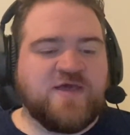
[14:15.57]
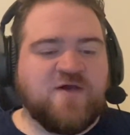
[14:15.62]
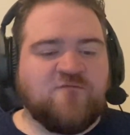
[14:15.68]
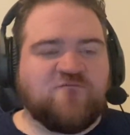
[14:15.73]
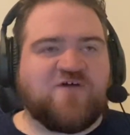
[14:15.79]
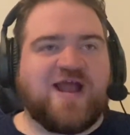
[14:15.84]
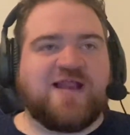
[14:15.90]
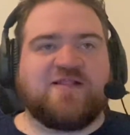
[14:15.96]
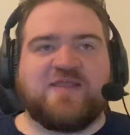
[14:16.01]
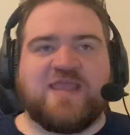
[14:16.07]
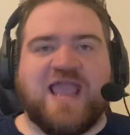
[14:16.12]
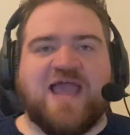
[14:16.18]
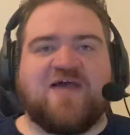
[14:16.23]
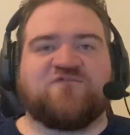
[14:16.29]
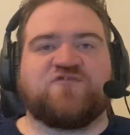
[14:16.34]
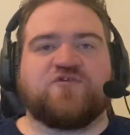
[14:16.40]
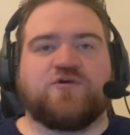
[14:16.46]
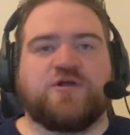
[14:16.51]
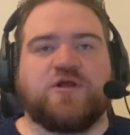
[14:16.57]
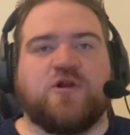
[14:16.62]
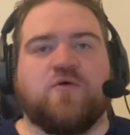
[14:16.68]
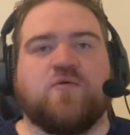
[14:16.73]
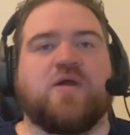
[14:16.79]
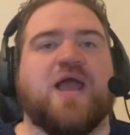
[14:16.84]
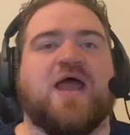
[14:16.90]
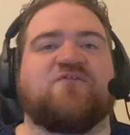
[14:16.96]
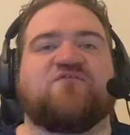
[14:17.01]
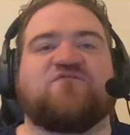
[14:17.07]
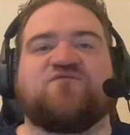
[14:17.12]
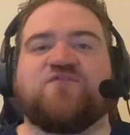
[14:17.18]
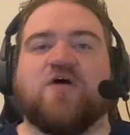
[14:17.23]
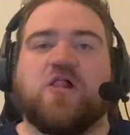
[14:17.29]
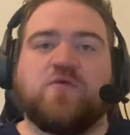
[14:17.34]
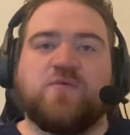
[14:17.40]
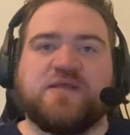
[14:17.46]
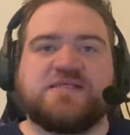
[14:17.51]
finally after, kind of
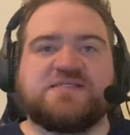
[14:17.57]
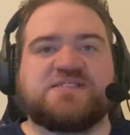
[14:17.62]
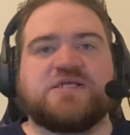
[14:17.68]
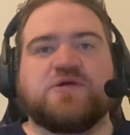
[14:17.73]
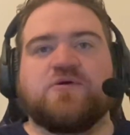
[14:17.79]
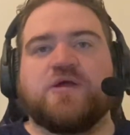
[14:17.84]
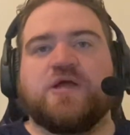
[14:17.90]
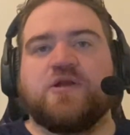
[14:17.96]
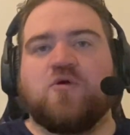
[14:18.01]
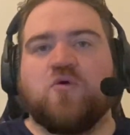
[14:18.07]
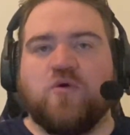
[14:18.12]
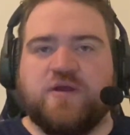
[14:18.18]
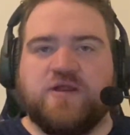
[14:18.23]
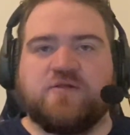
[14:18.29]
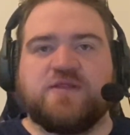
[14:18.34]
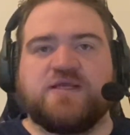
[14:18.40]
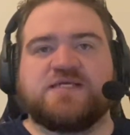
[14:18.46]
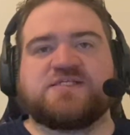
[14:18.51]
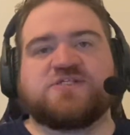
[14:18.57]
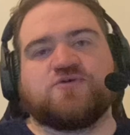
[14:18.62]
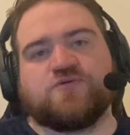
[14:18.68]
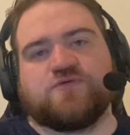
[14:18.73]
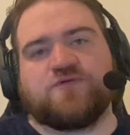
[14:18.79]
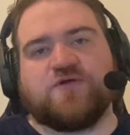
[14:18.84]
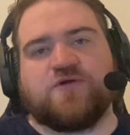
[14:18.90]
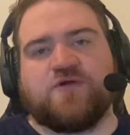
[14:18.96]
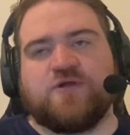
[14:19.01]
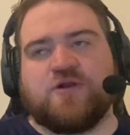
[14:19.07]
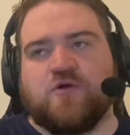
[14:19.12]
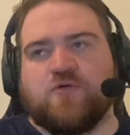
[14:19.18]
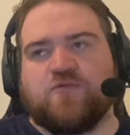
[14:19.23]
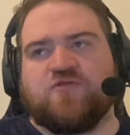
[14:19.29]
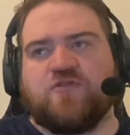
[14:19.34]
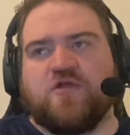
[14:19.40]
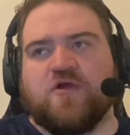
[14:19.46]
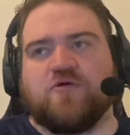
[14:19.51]
following Zira and Cornelius through
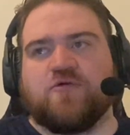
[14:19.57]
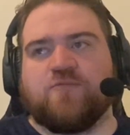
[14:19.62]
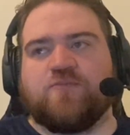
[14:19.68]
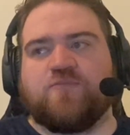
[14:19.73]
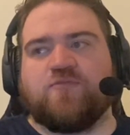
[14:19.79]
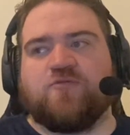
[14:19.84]
they're